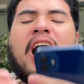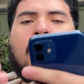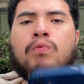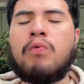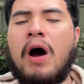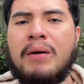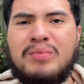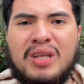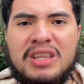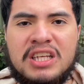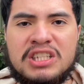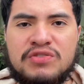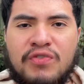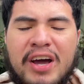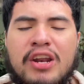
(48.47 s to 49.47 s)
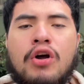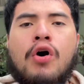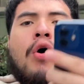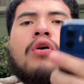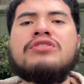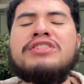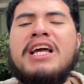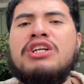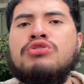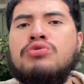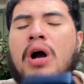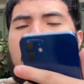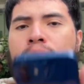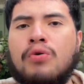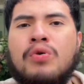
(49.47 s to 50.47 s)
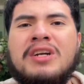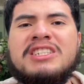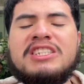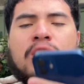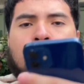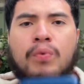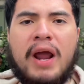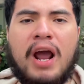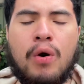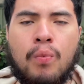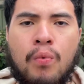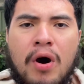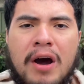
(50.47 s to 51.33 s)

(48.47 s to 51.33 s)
got robbed in this fight. Jose dropped Chris in round